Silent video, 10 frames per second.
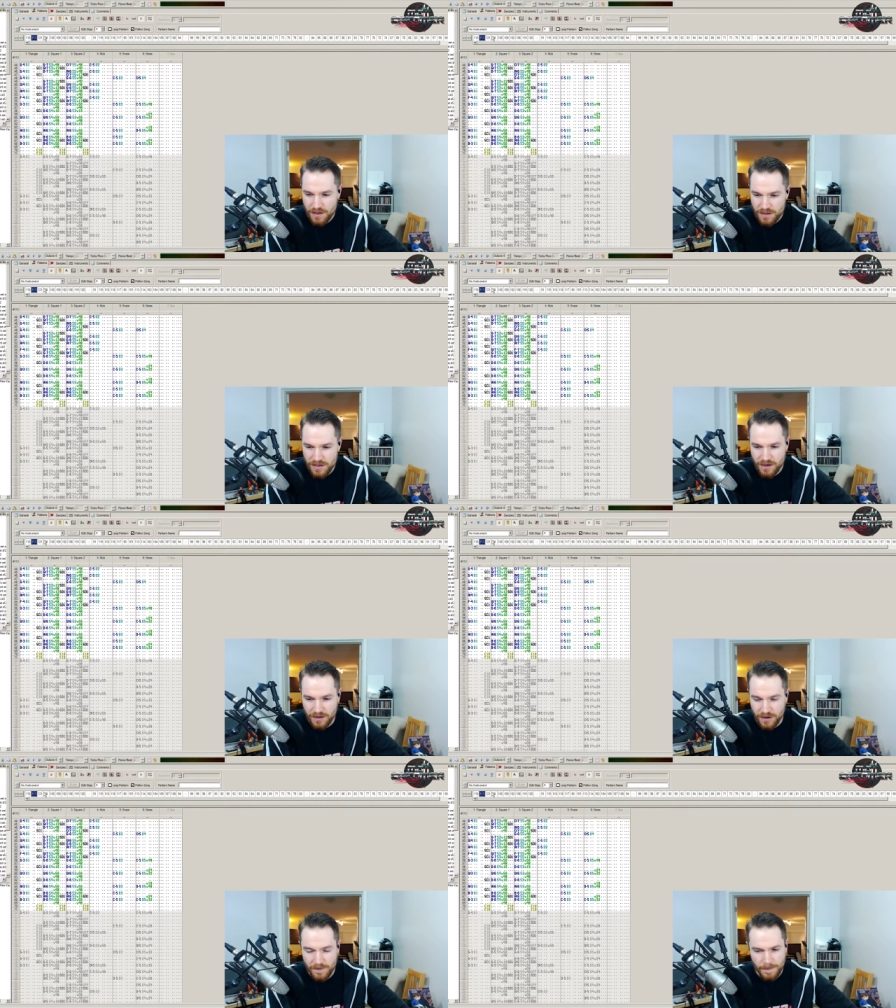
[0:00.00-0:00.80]

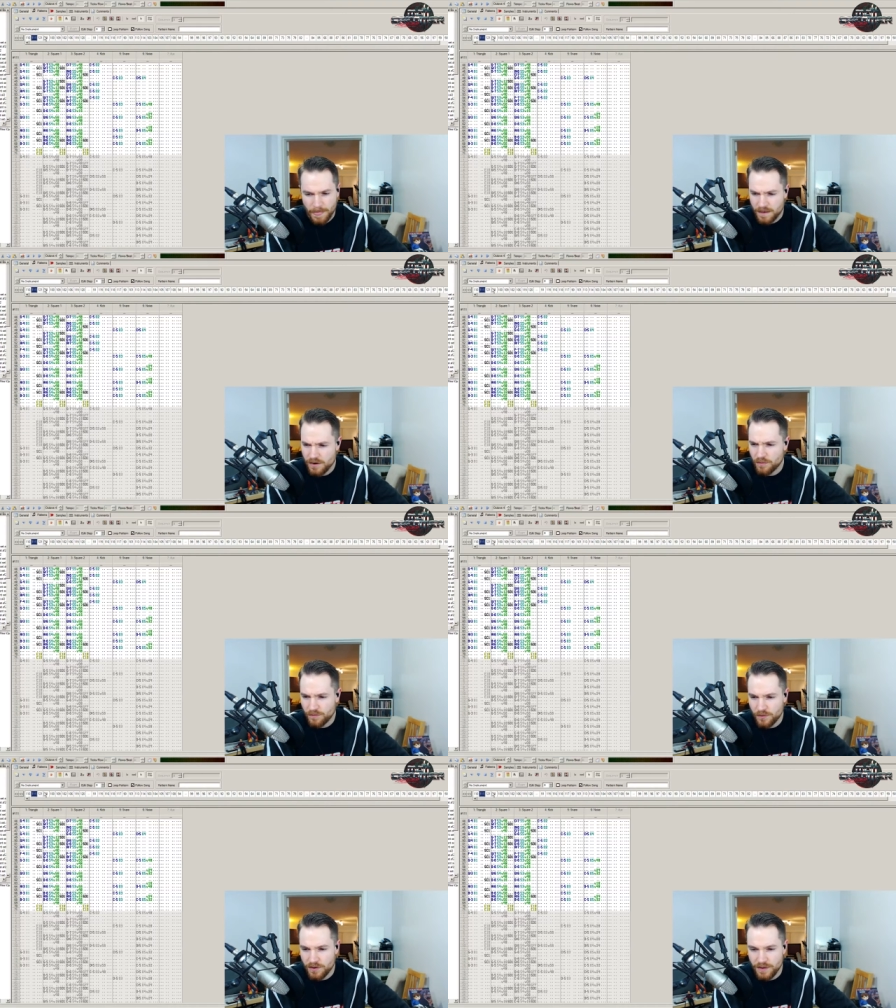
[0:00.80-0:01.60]
younger, you know,
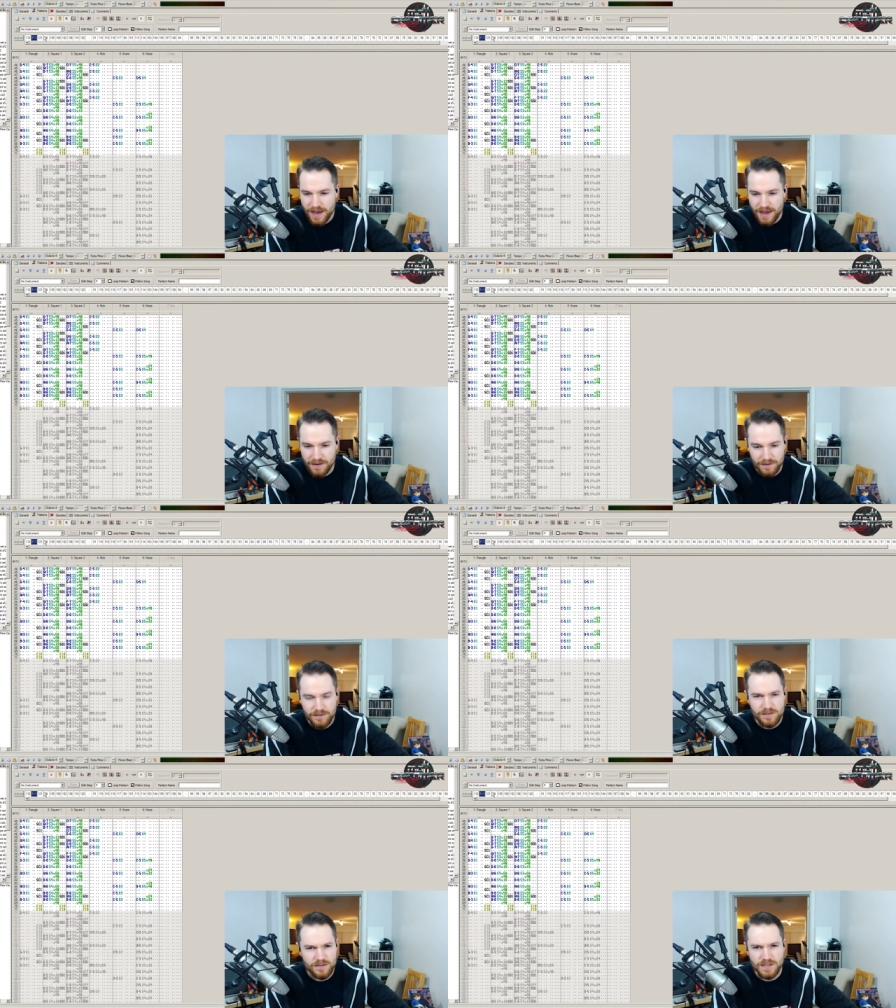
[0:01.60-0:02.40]
before you had
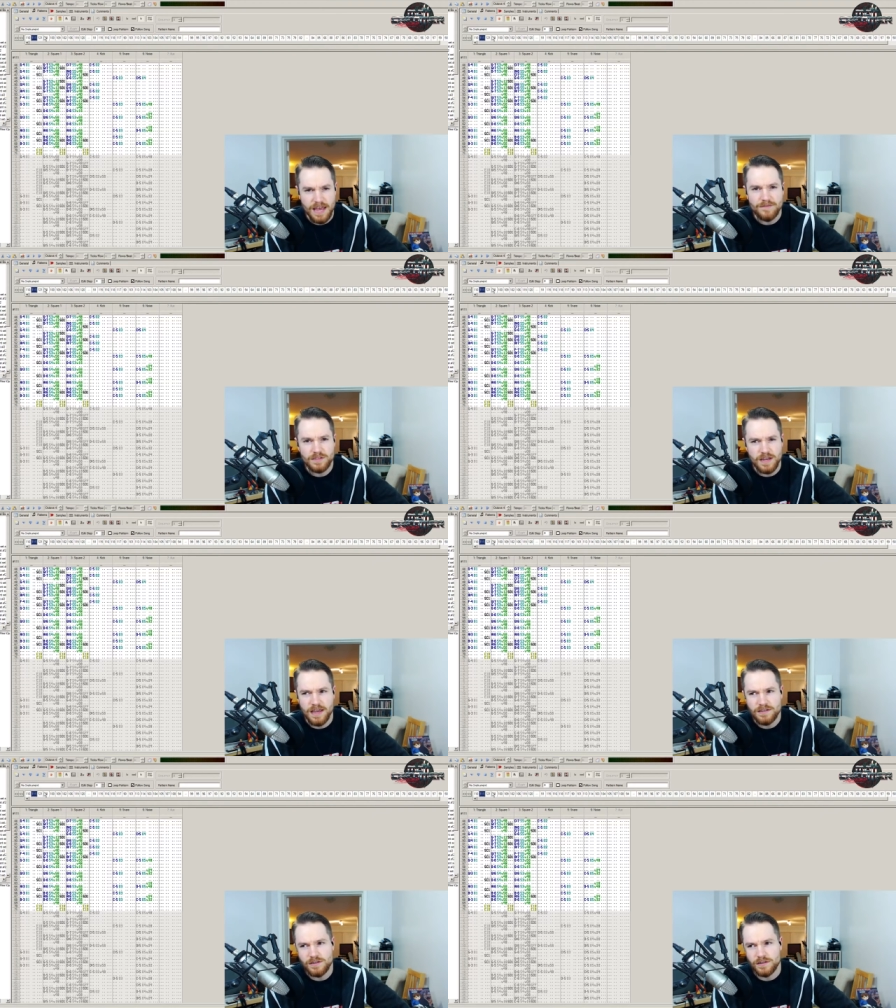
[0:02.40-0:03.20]
save
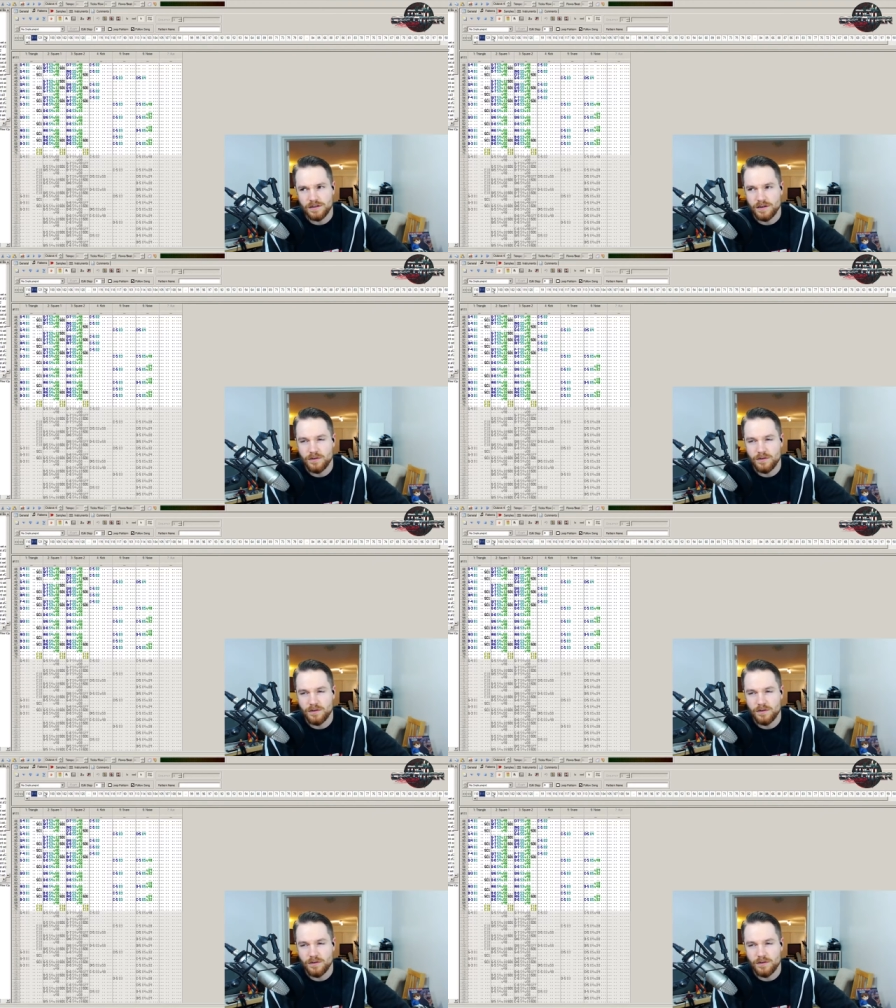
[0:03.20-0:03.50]
states or,